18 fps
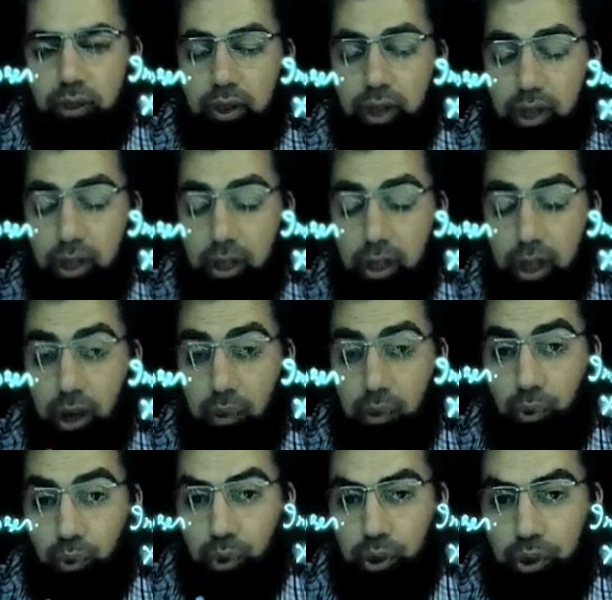
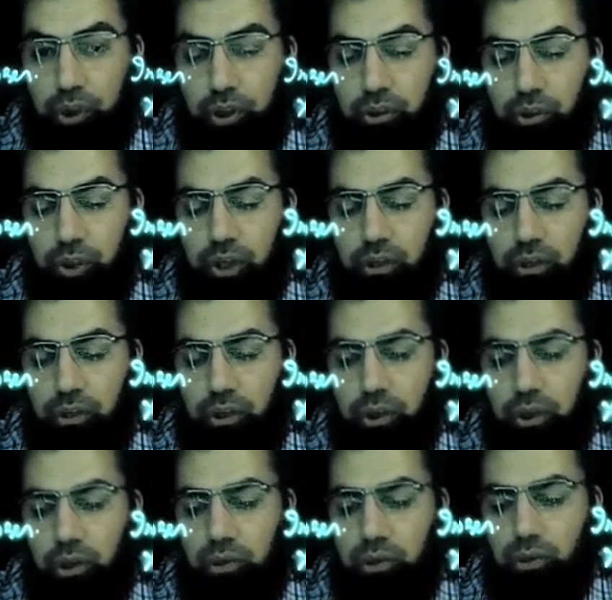we
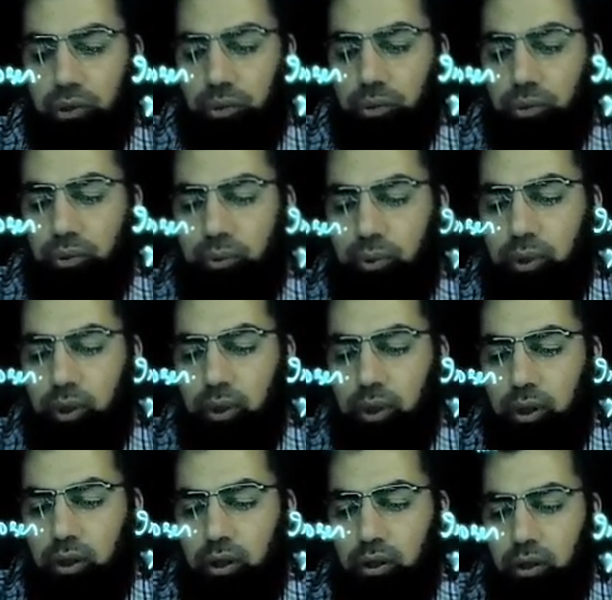actually assume,
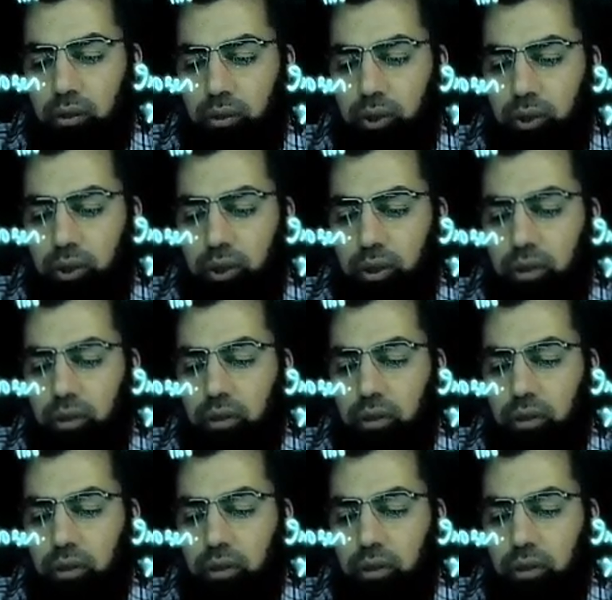we